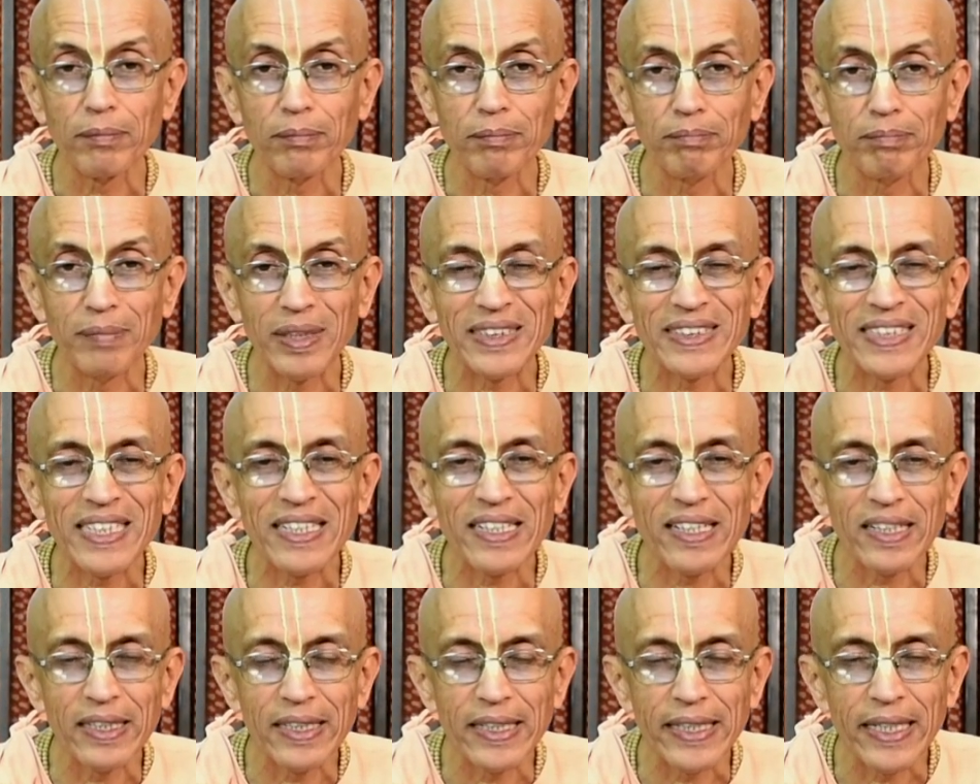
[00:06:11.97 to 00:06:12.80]

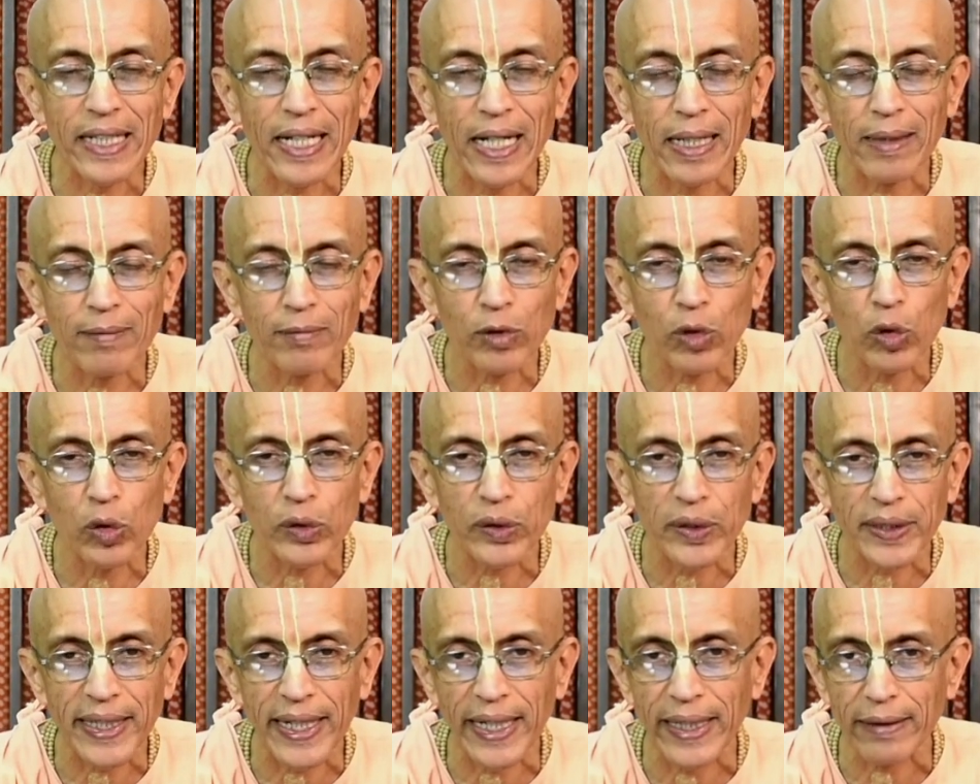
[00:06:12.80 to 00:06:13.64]
materially I am going
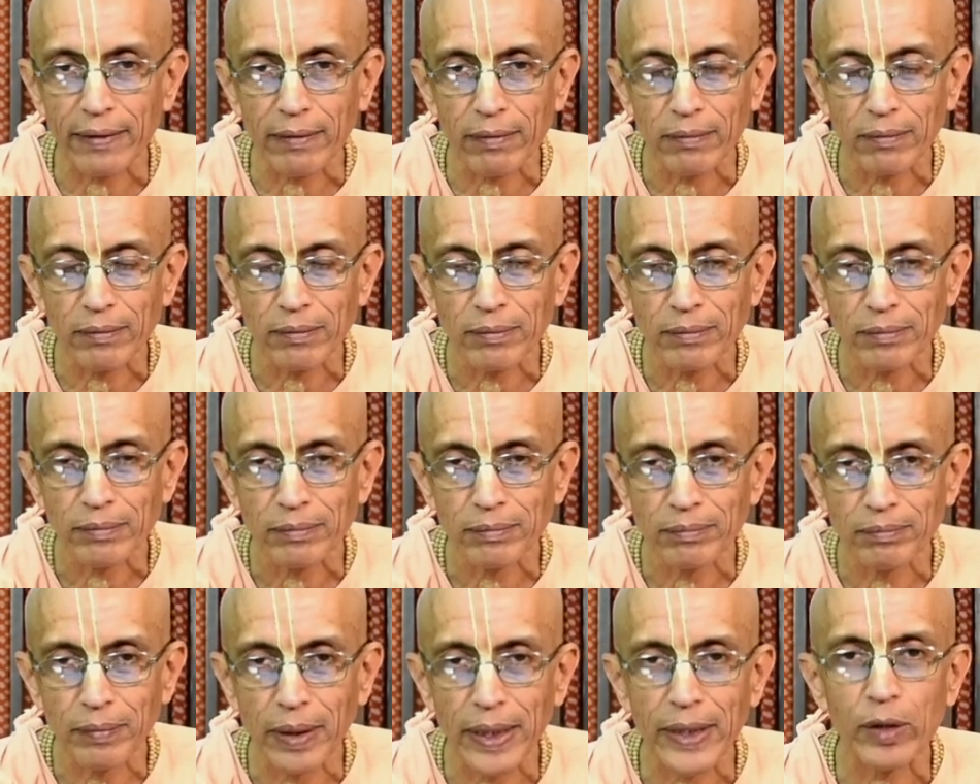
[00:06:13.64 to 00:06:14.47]
to get
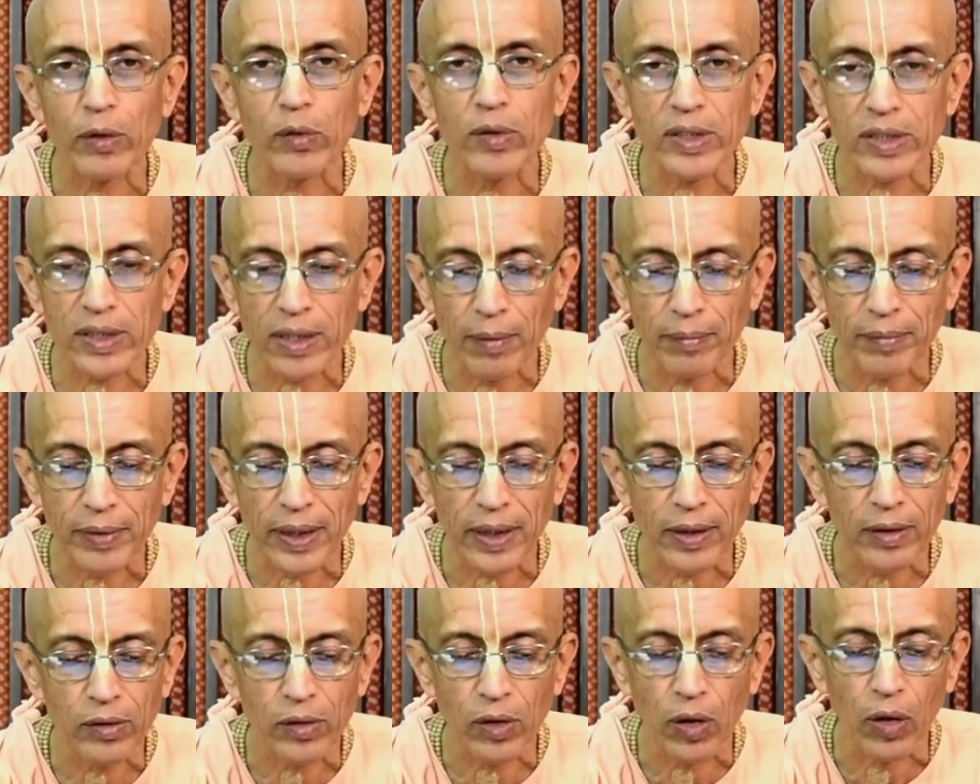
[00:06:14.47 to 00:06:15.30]
by doing
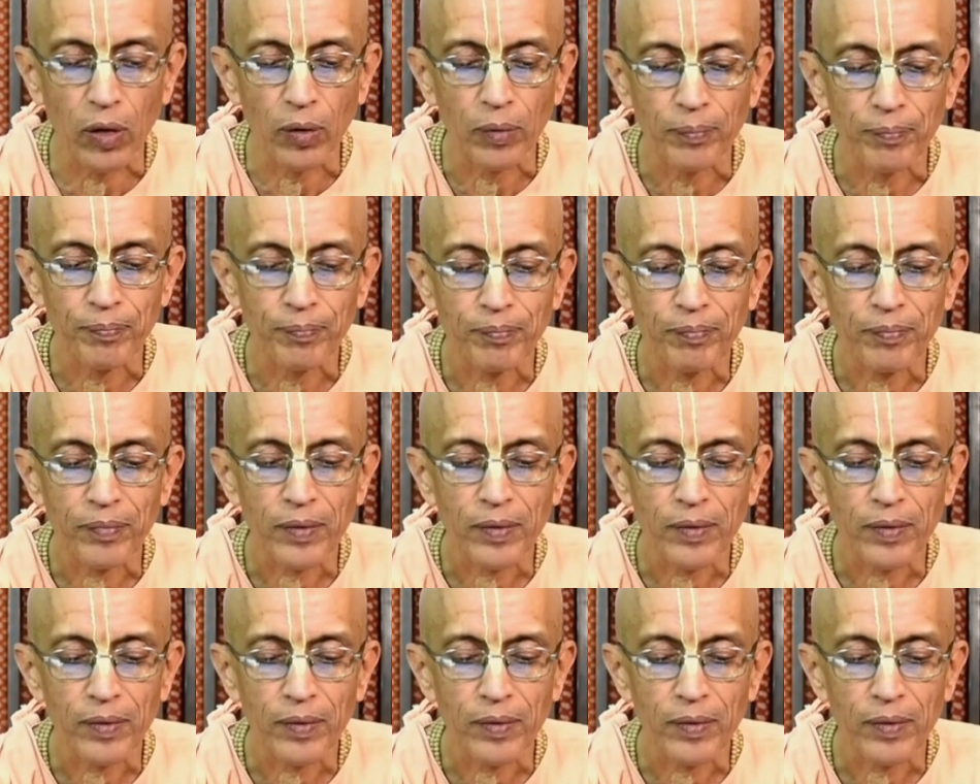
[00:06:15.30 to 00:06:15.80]
something. No.